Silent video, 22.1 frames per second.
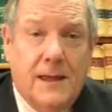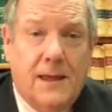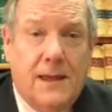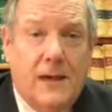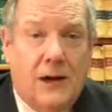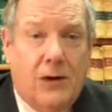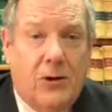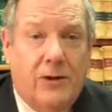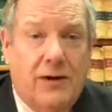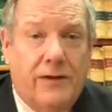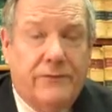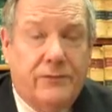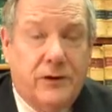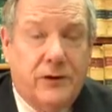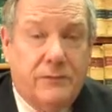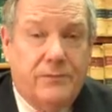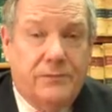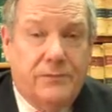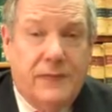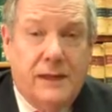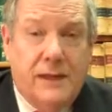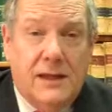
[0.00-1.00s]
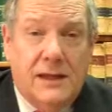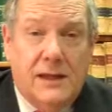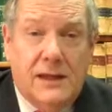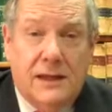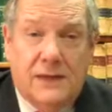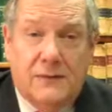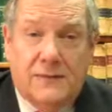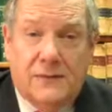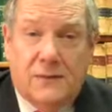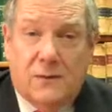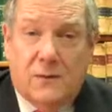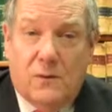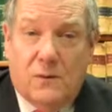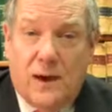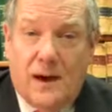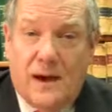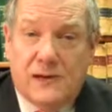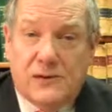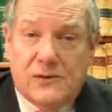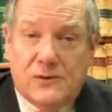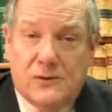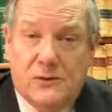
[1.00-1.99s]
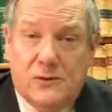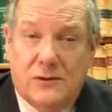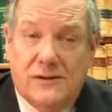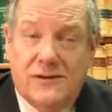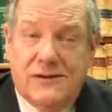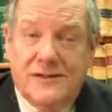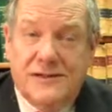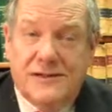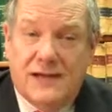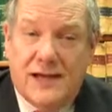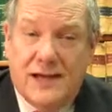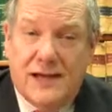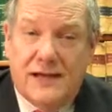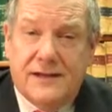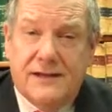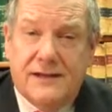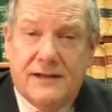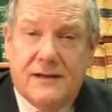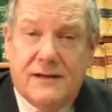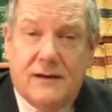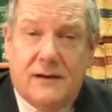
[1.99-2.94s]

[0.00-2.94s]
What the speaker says: However, if the grantor does not